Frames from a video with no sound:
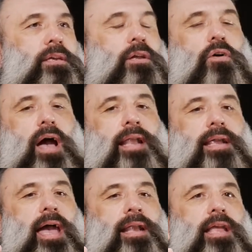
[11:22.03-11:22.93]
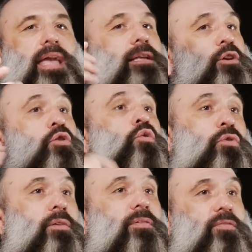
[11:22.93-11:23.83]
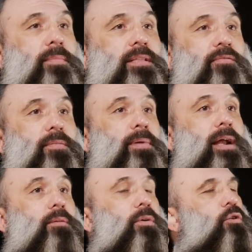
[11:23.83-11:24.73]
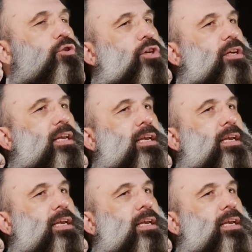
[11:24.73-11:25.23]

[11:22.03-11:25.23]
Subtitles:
And they were from a different part of the world because you could